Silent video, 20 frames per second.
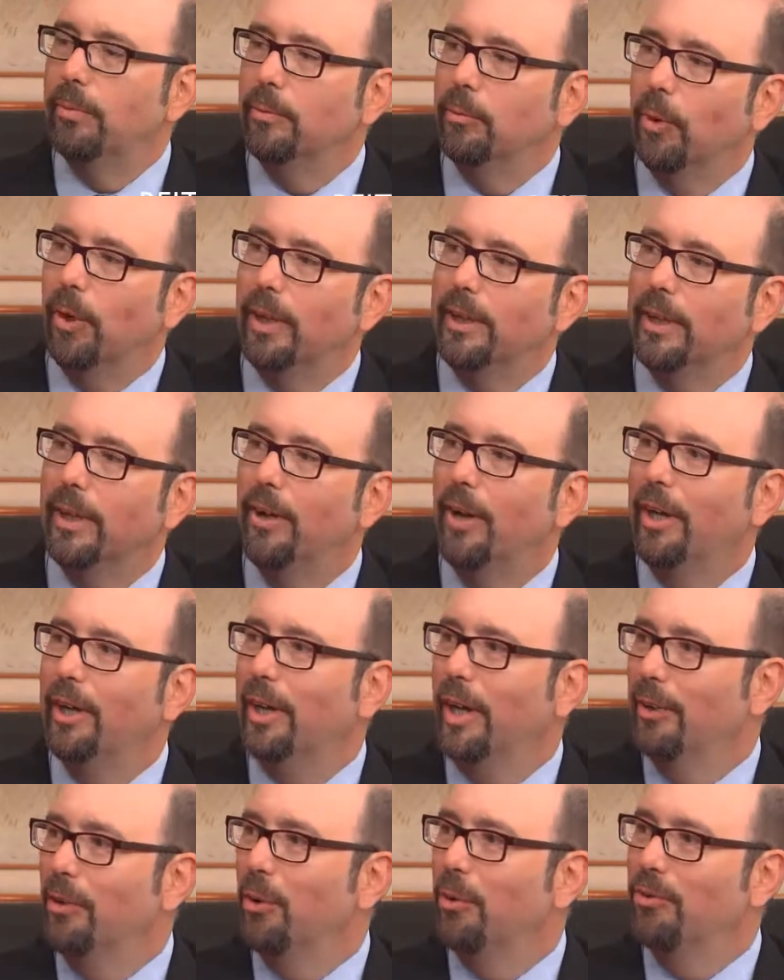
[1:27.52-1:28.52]
Well, you know, I,
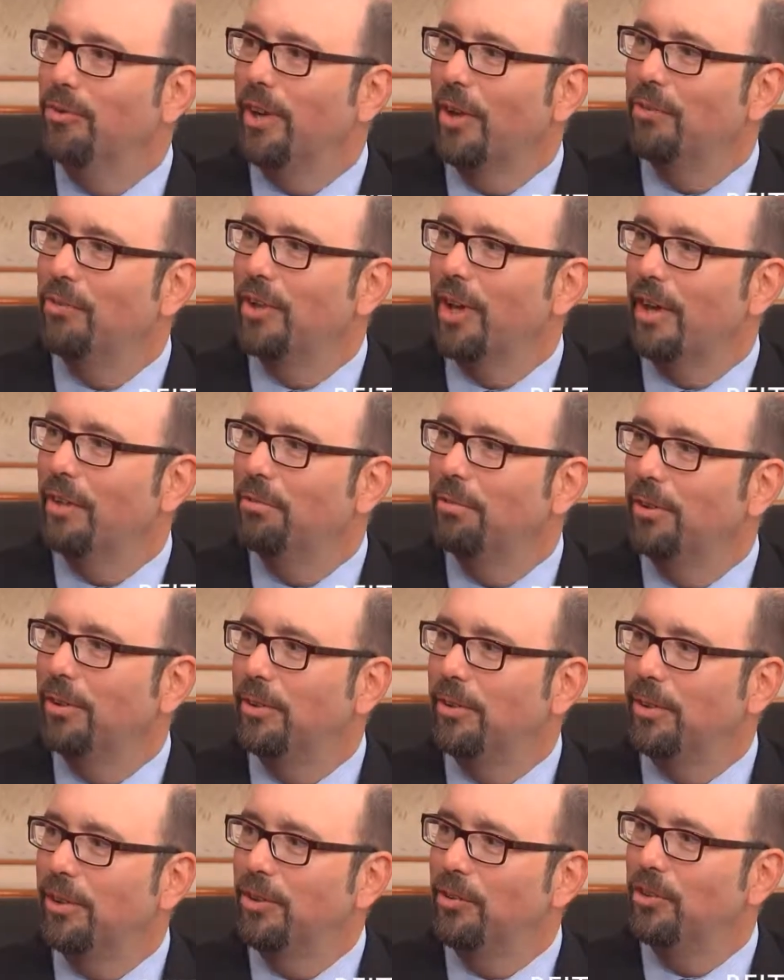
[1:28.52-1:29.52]
I, know it sounds kind of
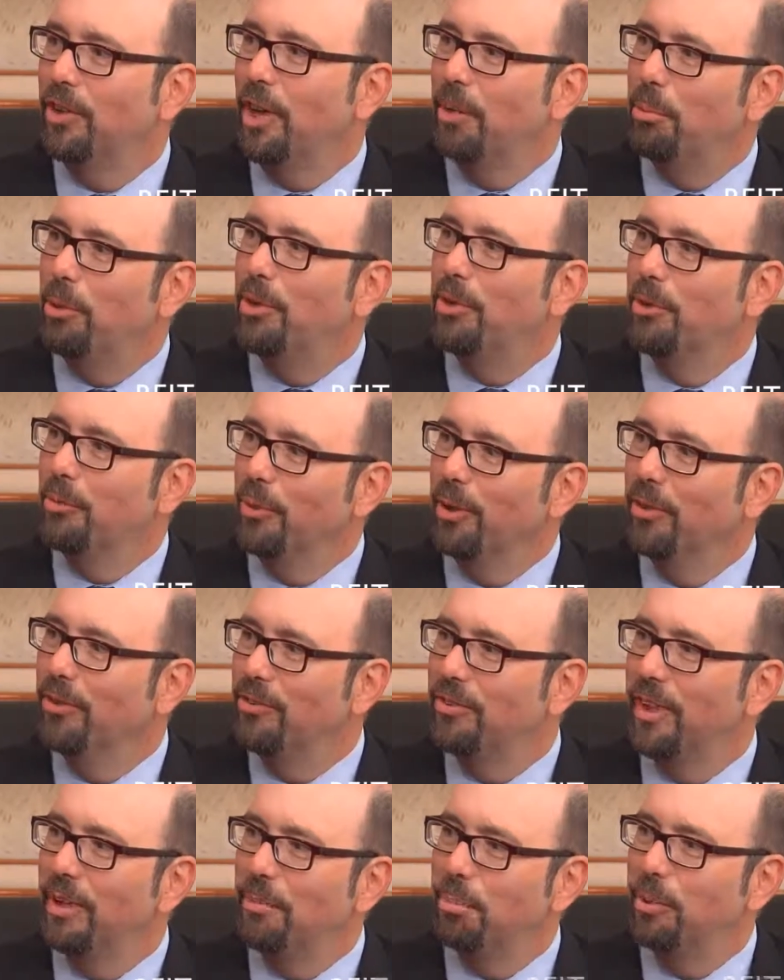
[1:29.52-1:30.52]
cliche, but in the real
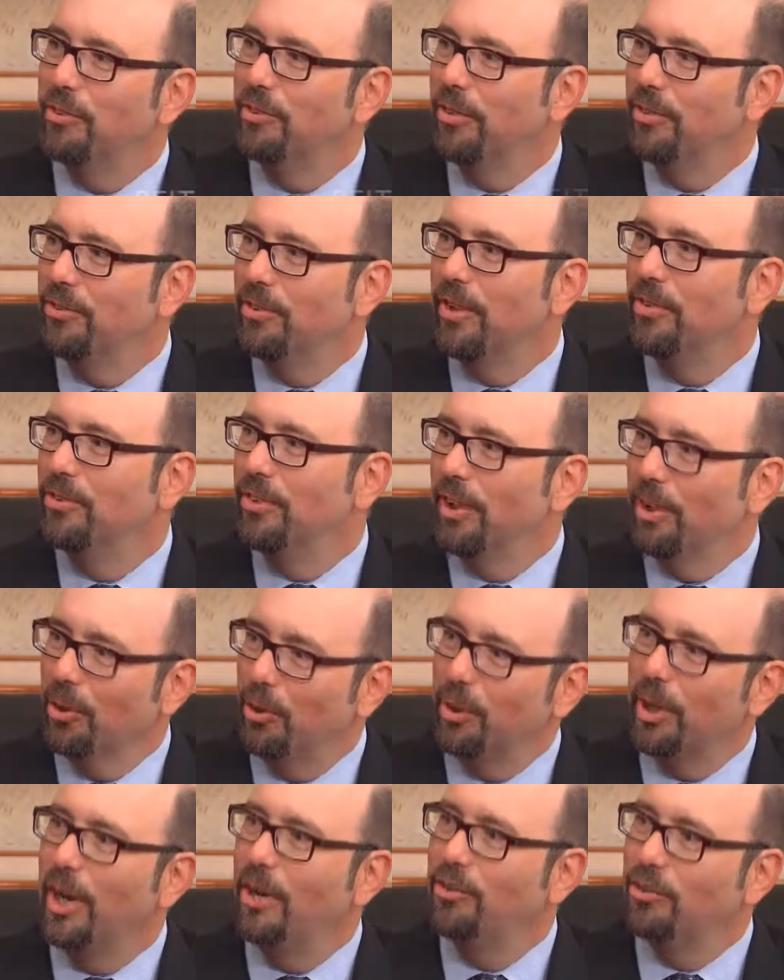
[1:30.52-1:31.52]
estate business, they say
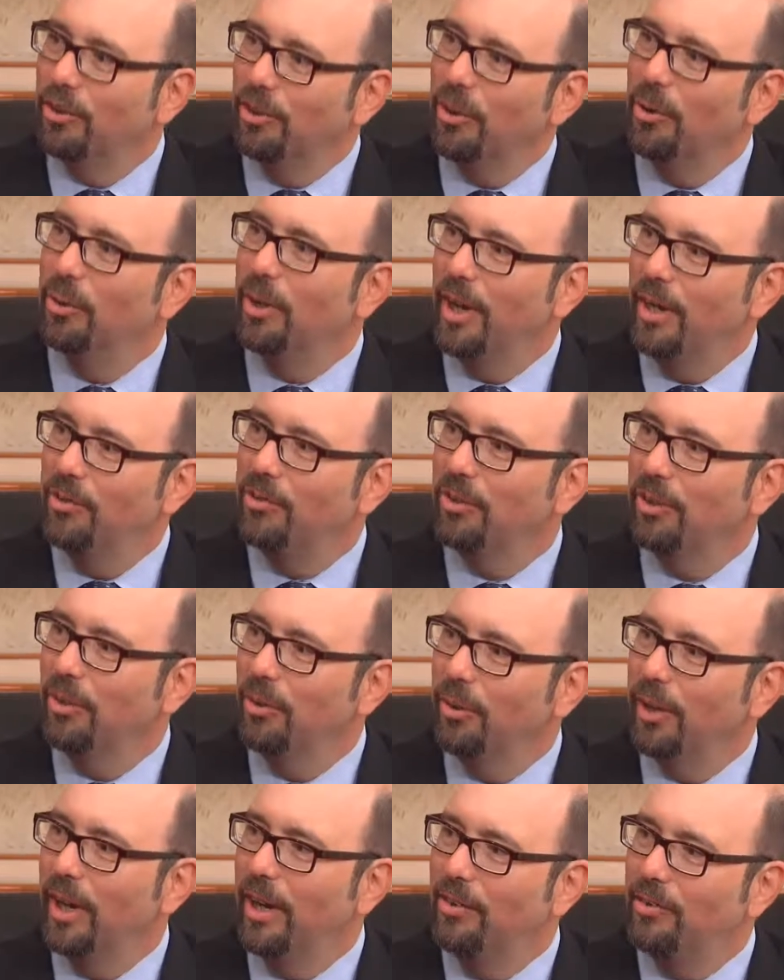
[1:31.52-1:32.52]
location, location,
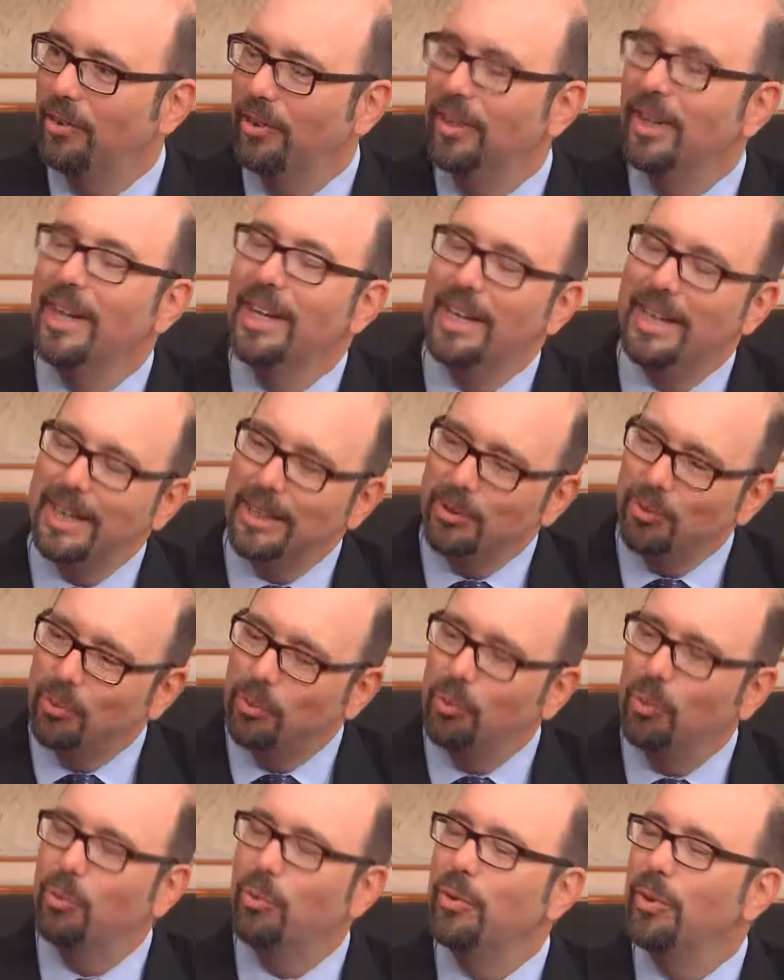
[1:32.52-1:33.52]
location.
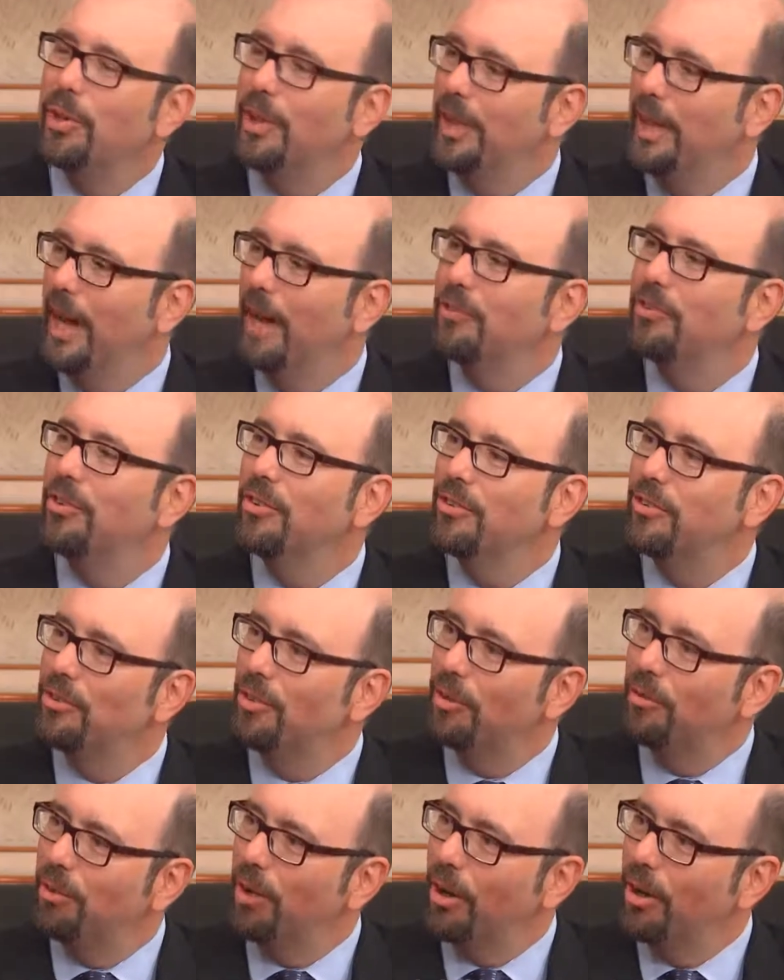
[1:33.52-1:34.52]
The essence
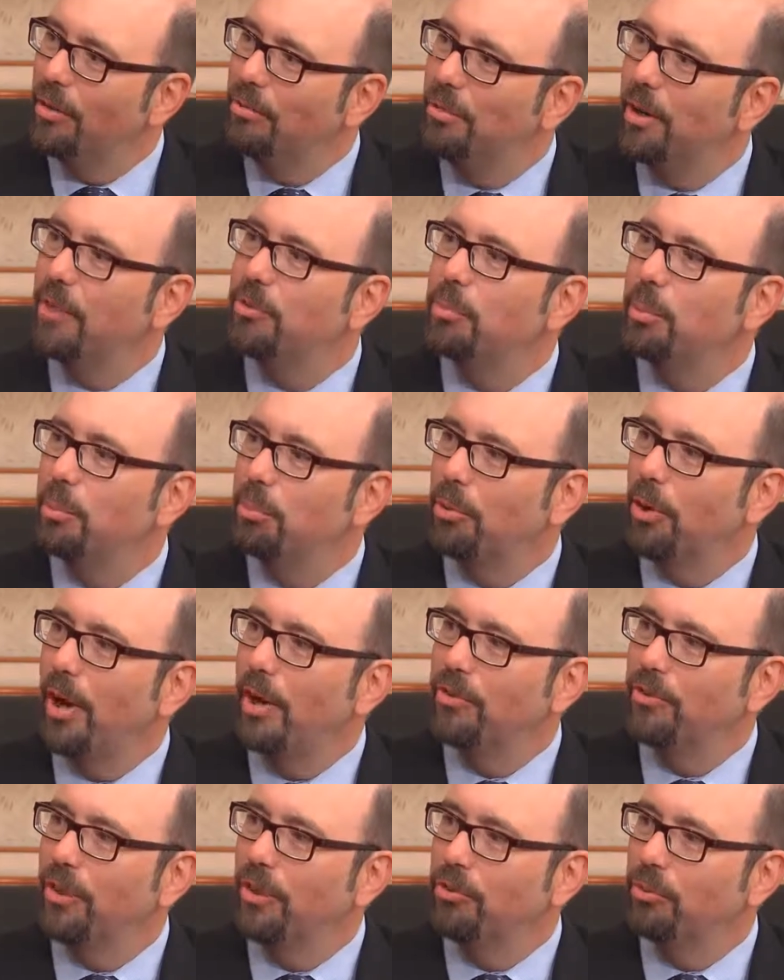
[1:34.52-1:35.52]
of our investment
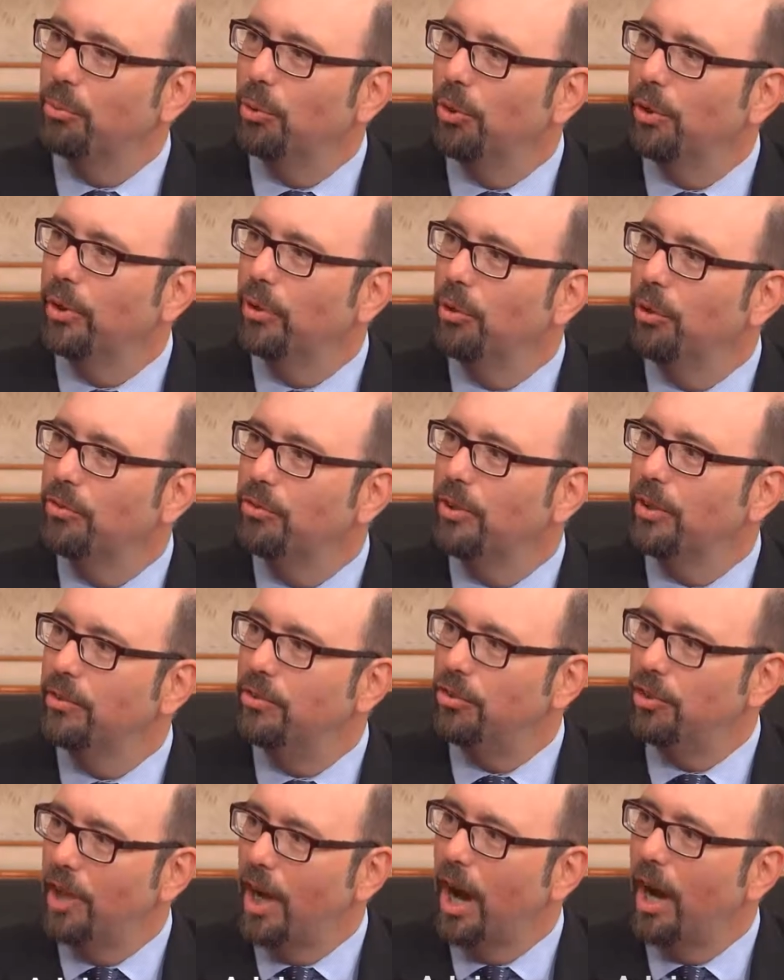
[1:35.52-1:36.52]
process really looks at
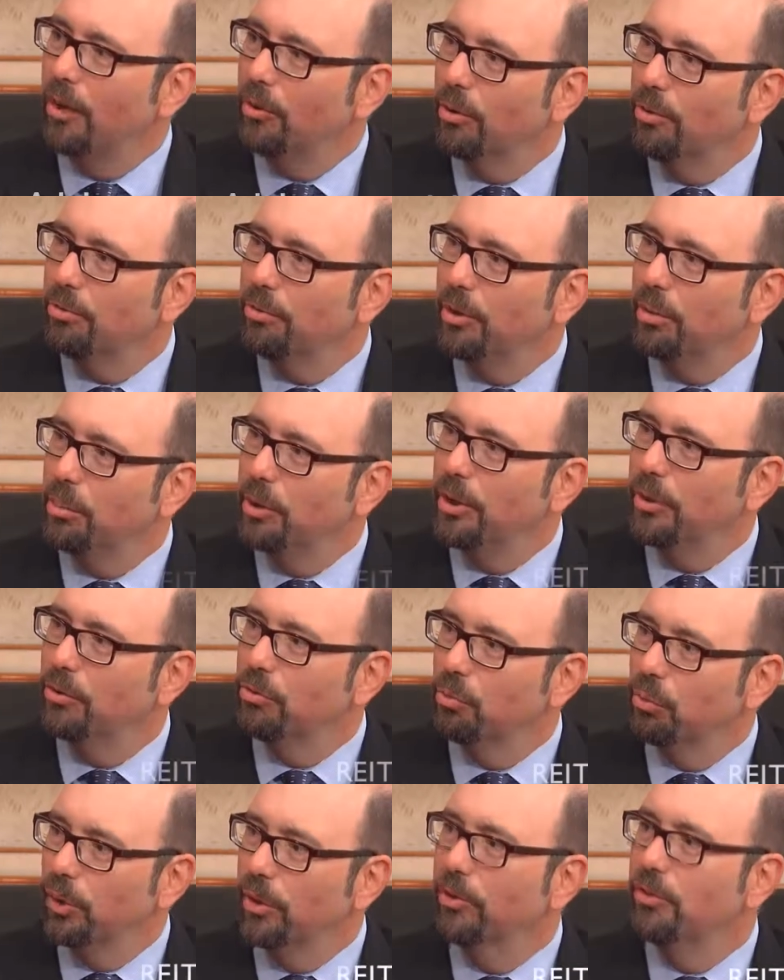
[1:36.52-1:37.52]
geography
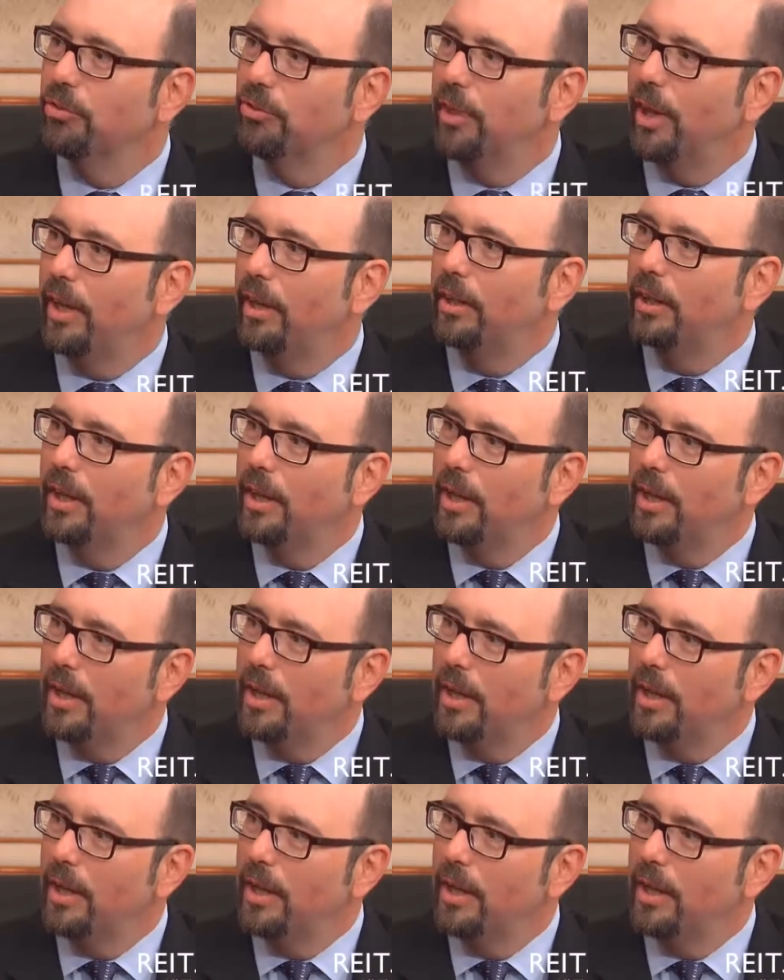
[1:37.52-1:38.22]
because real estate